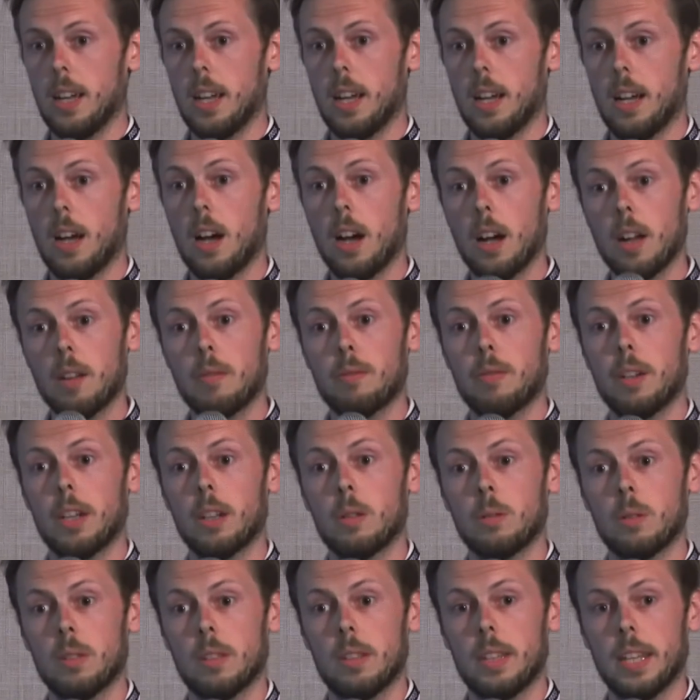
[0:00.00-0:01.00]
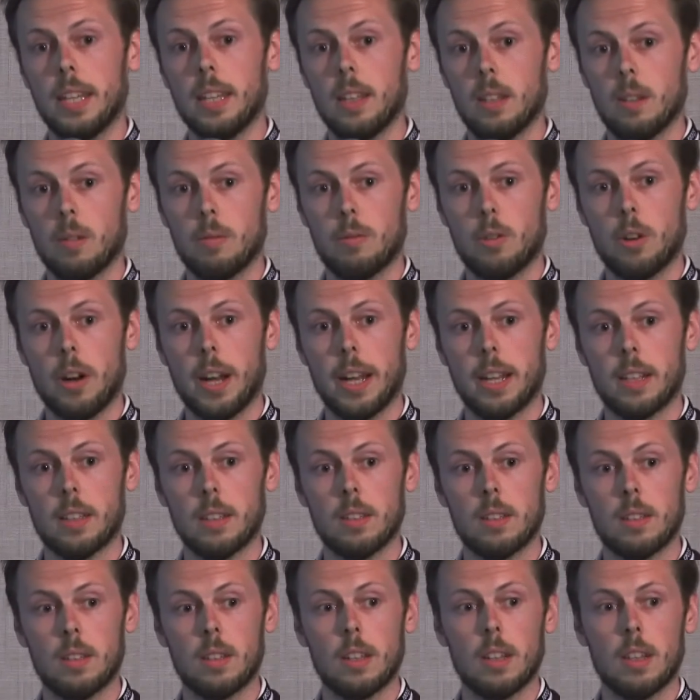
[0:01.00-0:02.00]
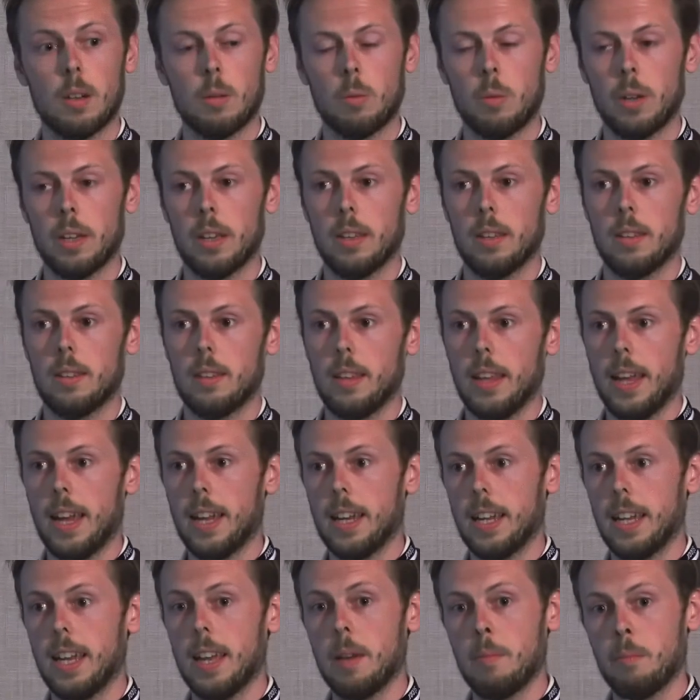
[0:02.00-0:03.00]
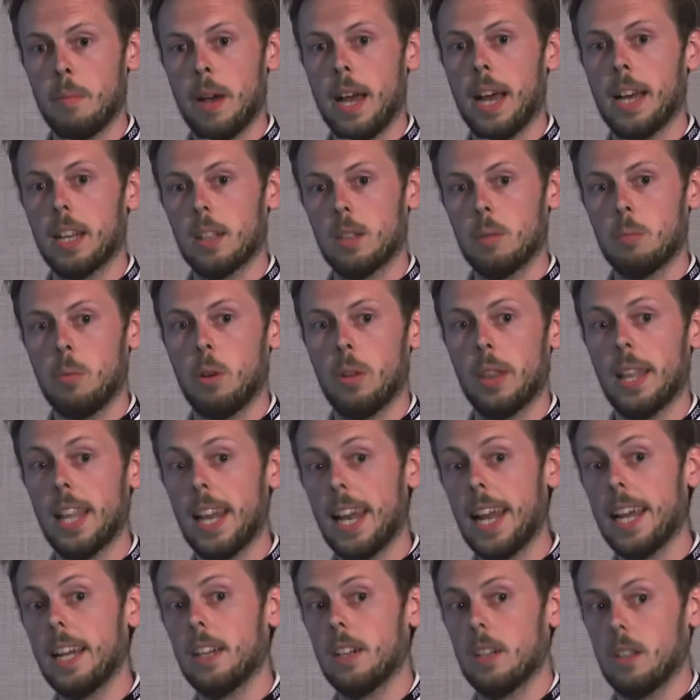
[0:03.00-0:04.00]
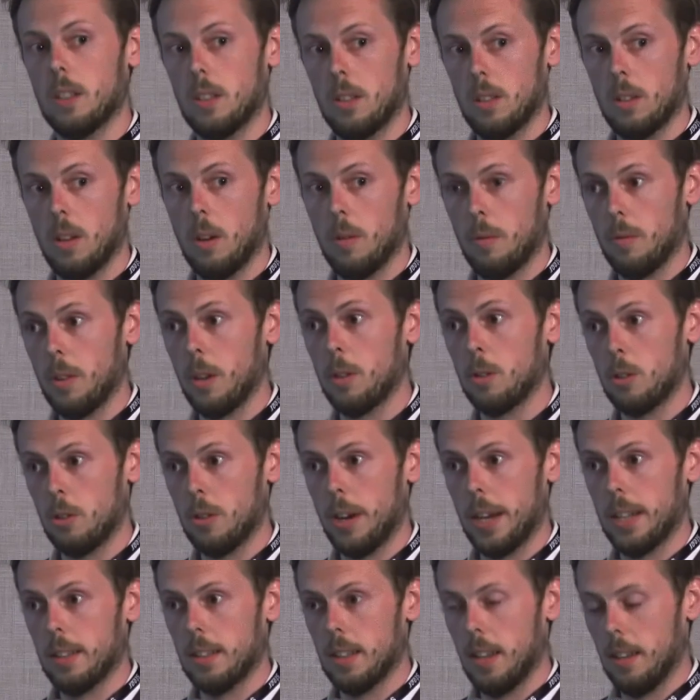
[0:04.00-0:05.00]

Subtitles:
a higher frequency of trains with any impacts upon the lateness of those train